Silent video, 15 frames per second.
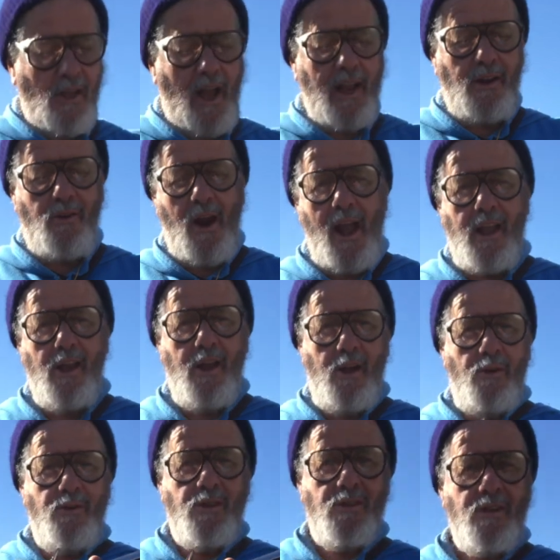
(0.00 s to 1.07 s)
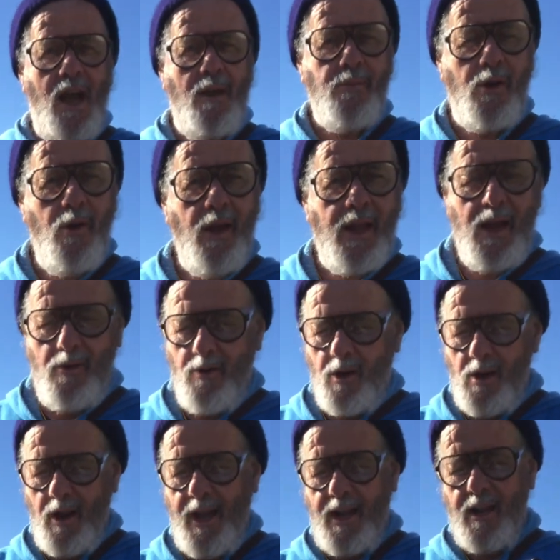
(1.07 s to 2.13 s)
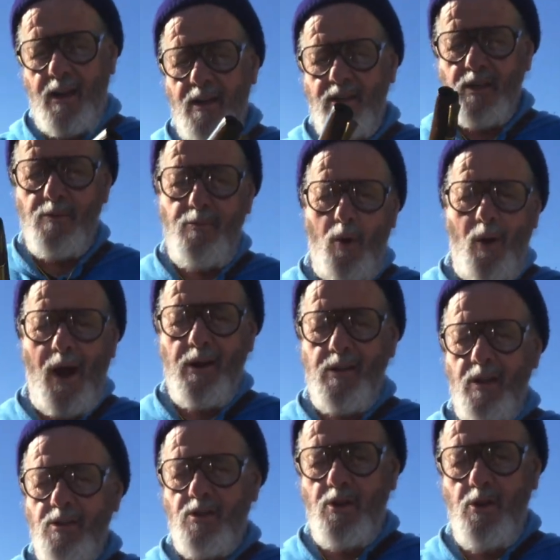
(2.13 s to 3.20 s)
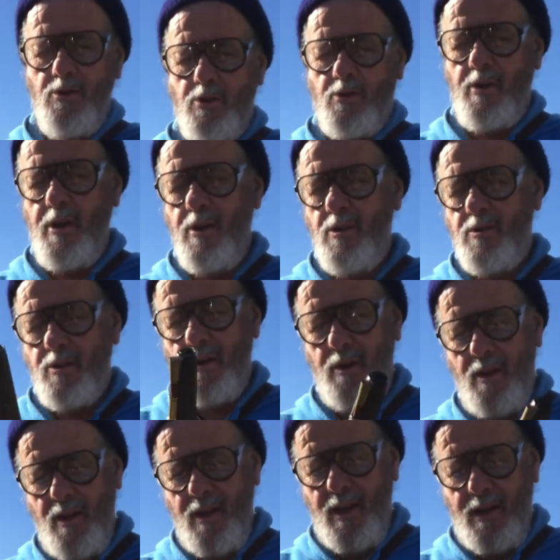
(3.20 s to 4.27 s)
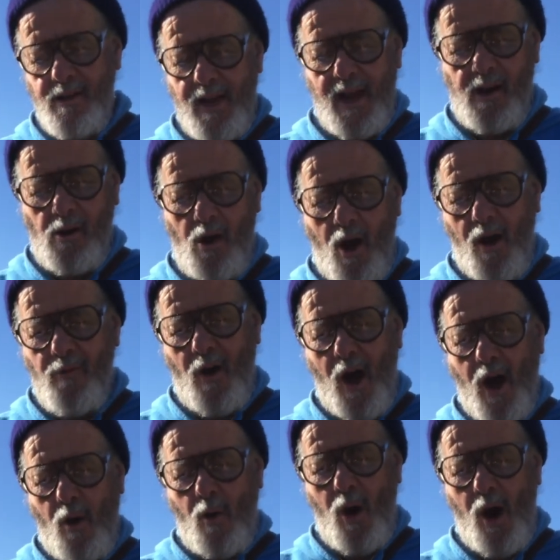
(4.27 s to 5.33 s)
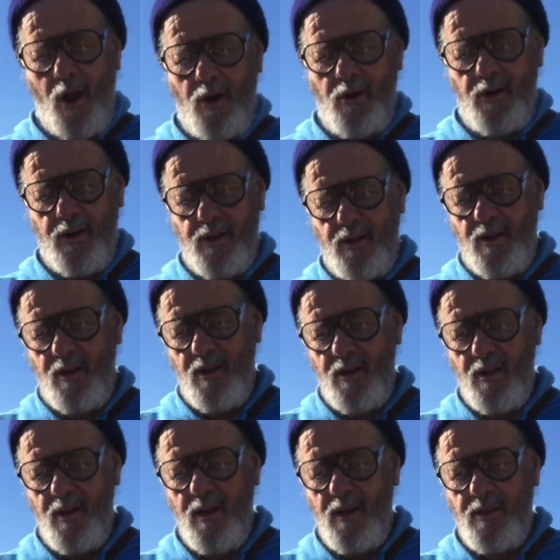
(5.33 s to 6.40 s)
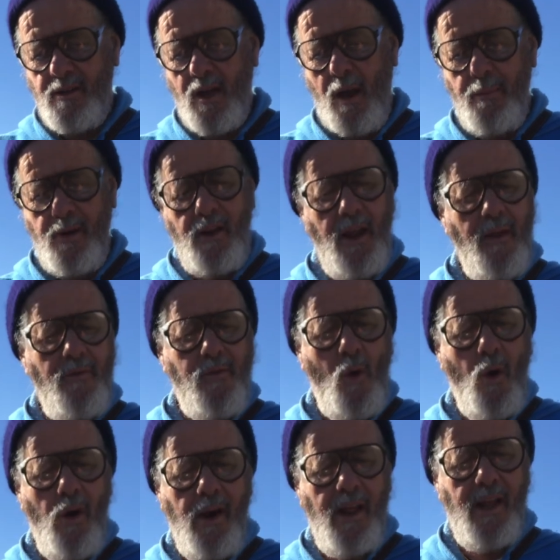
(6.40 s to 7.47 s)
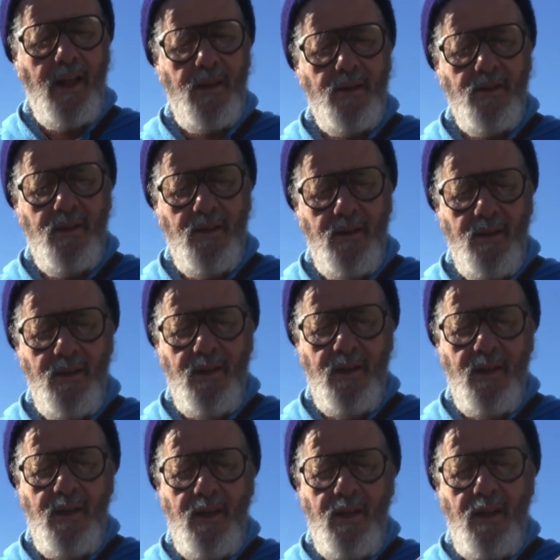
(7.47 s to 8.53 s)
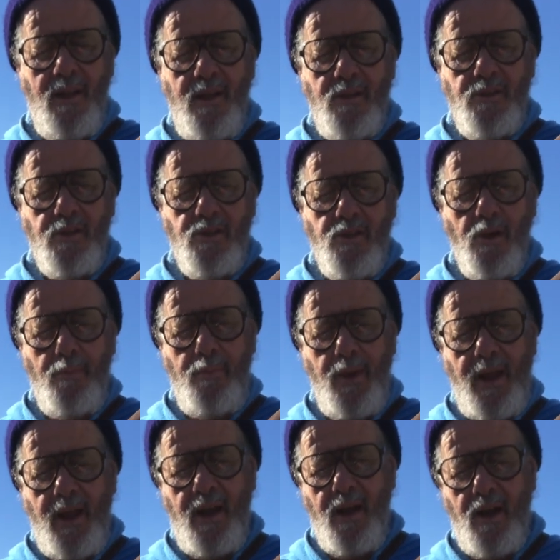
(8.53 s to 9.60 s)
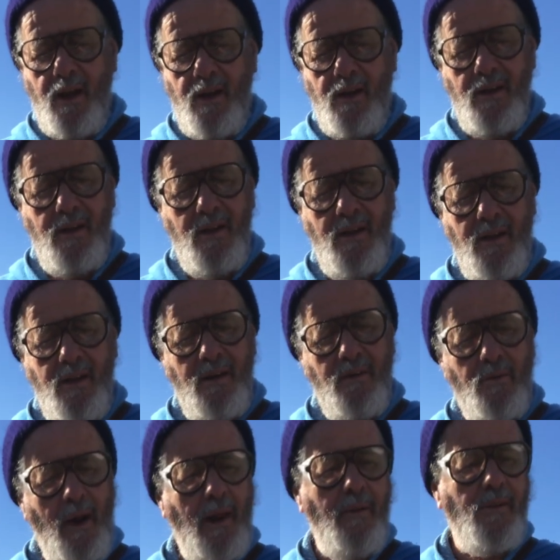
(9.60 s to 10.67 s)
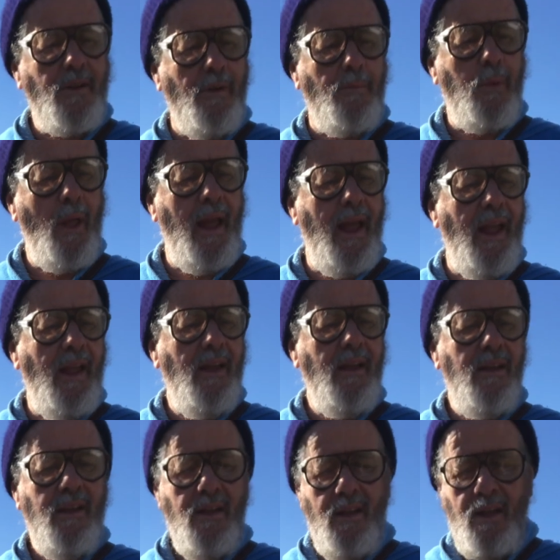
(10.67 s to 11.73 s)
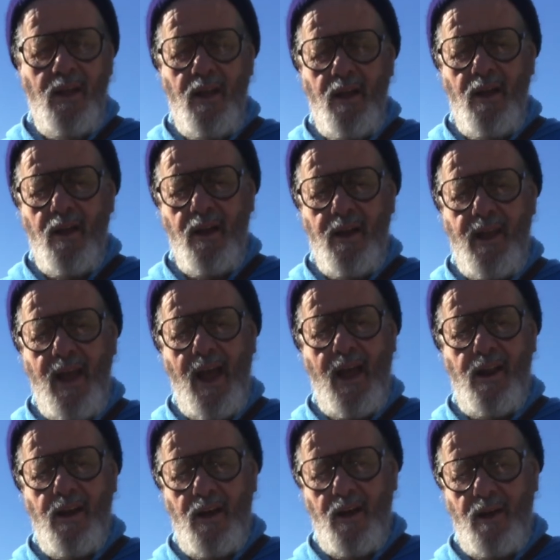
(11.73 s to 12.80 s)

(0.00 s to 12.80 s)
light dragoon. Time to go and give her a cleaning. Just pull out these 2 screws and take her off, hot water and WD-40, and she should be ready to play again.